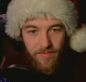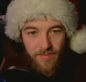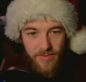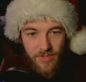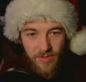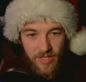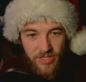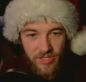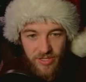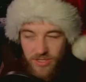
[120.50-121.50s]
So let's
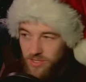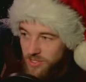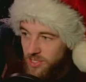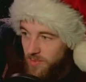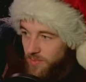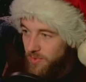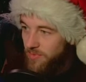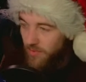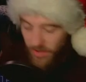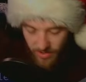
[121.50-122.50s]
just jump
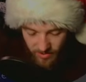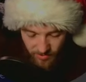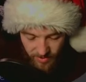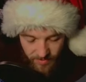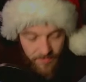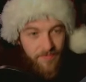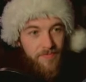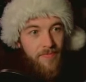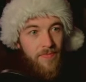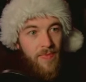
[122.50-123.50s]
right into it.
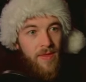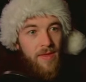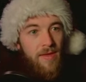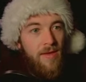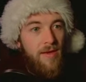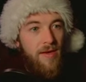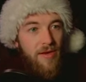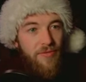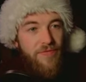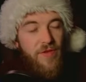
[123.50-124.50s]

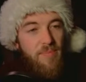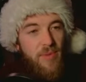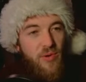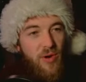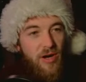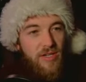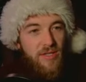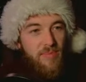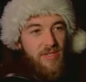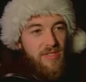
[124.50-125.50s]
Dumbo
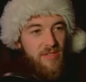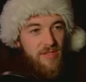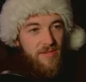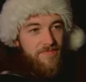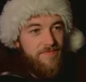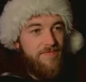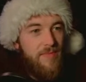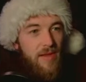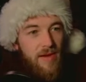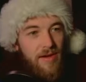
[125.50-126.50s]
octopus.
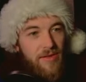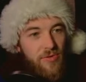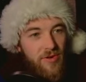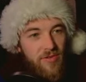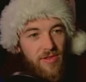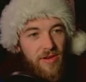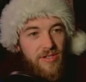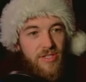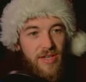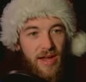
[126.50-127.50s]
You enter a
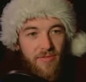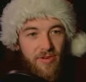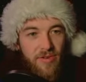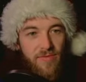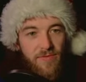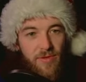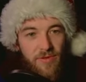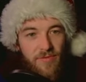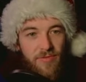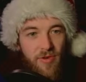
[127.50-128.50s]
large cavern full
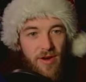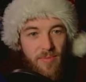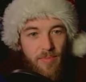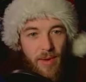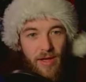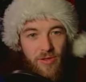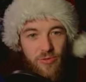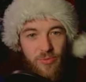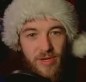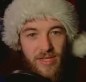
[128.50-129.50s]
of rare
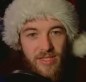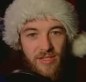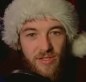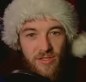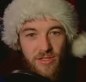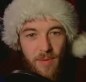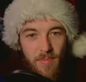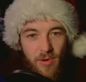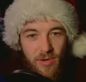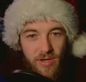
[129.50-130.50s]
bioluminescent
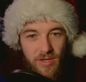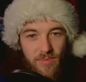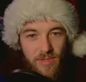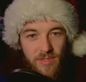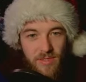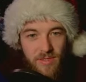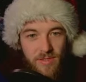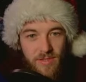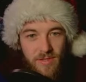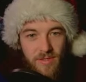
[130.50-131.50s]
Dumbo octopuses.
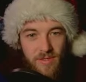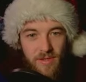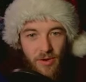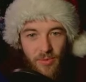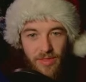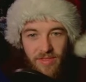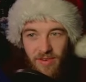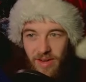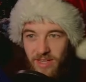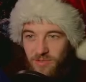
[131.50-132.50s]
Oh wait, they're
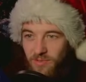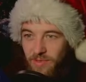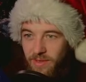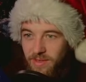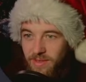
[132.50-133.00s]
an actual thing.